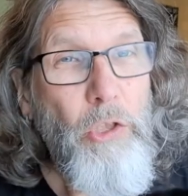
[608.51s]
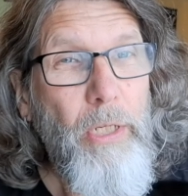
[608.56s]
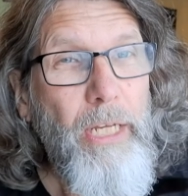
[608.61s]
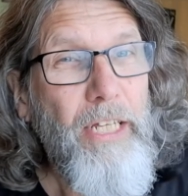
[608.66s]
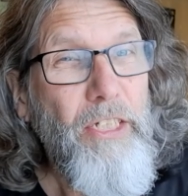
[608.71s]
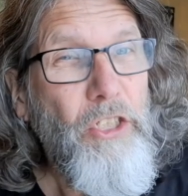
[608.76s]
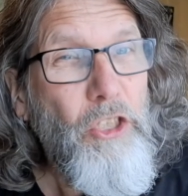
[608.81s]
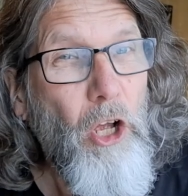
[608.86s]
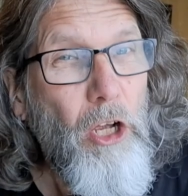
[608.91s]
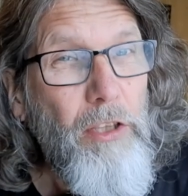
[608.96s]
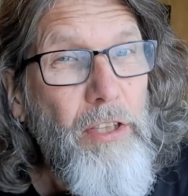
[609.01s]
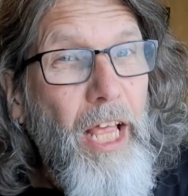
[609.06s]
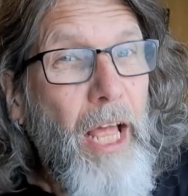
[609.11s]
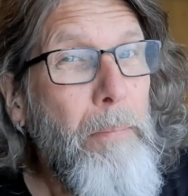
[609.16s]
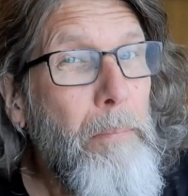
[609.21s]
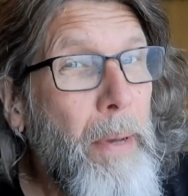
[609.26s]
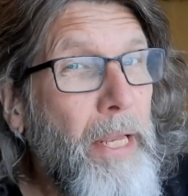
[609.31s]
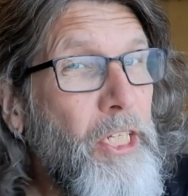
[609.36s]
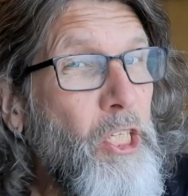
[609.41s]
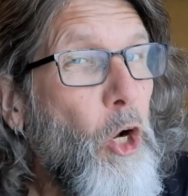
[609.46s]
so there's not
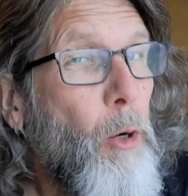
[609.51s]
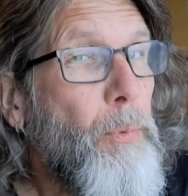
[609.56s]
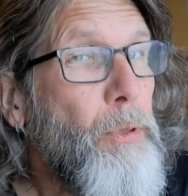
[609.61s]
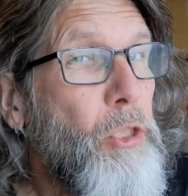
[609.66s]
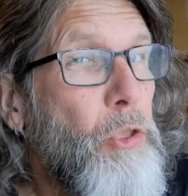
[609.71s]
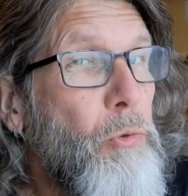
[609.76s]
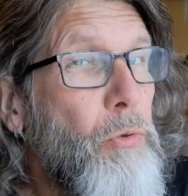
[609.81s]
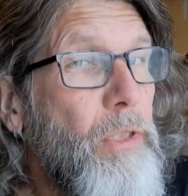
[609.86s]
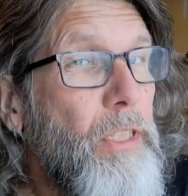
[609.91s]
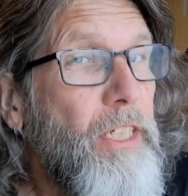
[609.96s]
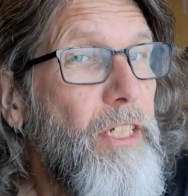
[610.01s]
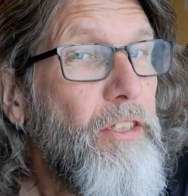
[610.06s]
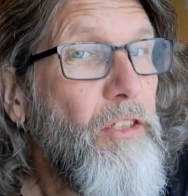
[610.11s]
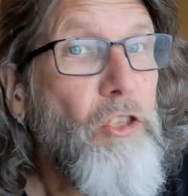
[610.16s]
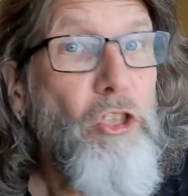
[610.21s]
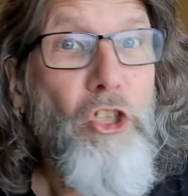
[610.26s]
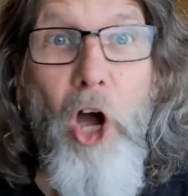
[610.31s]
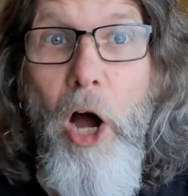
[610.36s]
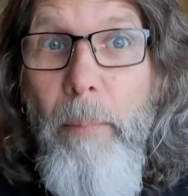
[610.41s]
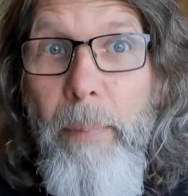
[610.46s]
that many opportunities
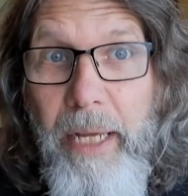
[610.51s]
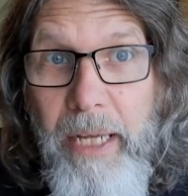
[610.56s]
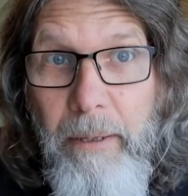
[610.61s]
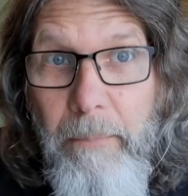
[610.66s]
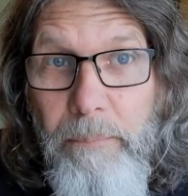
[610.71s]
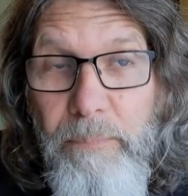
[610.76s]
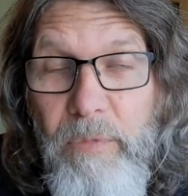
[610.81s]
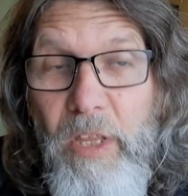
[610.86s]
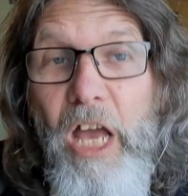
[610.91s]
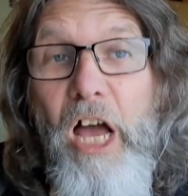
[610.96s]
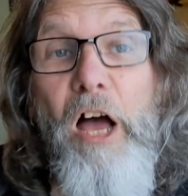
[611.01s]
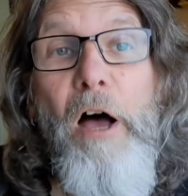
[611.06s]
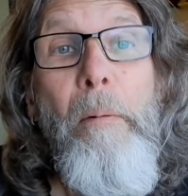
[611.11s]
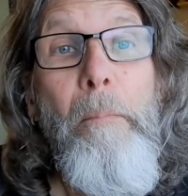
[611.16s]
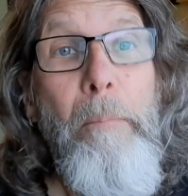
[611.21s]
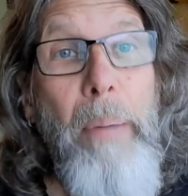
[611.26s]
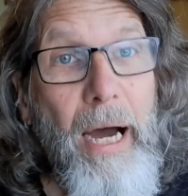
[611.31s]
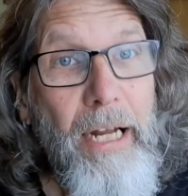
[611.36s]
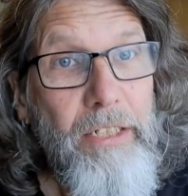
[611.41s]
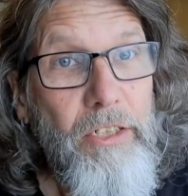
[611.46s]
coming,
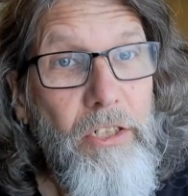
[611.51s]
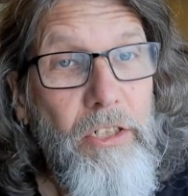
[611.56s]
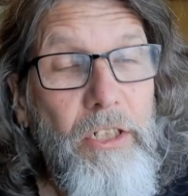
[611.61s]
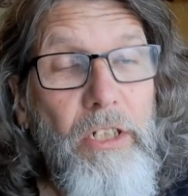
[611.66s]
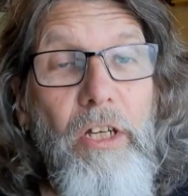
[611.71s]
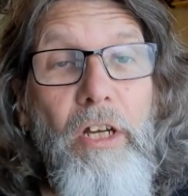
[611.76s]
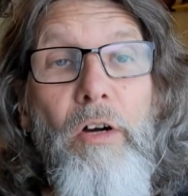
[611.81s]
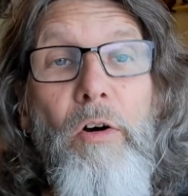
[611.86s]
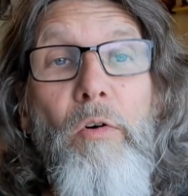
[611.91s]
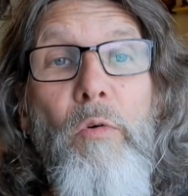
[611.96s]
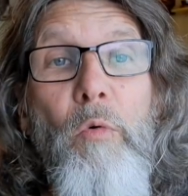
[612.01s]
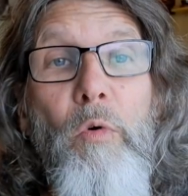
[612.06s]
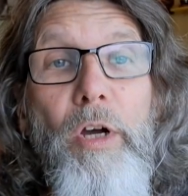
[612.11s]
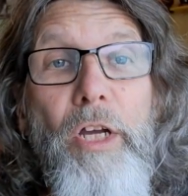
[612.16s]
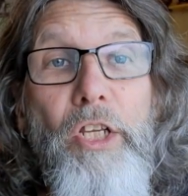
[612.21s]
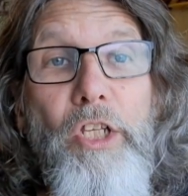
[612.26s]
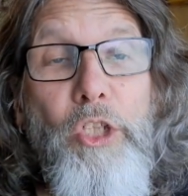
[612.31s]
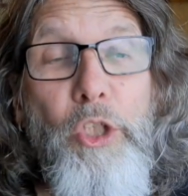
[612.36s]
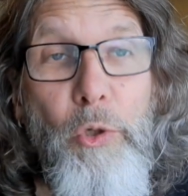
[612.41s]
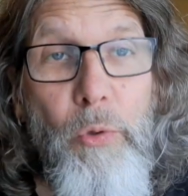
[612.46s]
but
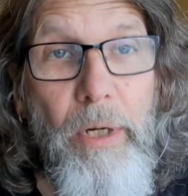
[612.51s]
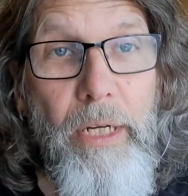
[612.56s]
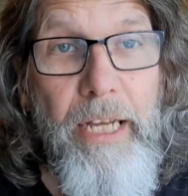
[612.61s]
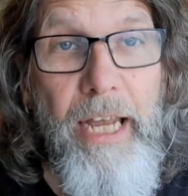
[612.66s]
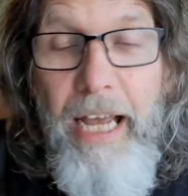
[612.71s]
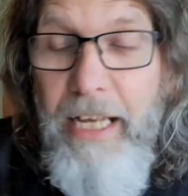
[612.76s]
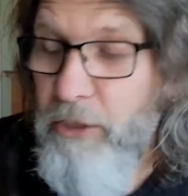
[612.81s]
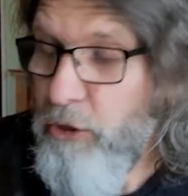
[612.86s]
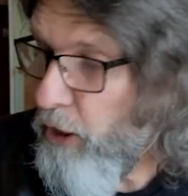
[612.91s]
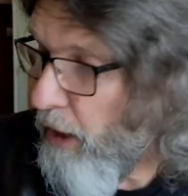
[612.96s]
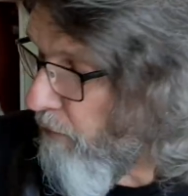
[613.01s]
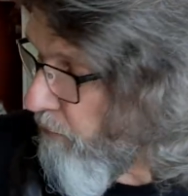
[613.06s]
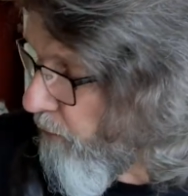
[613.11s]
in your case, you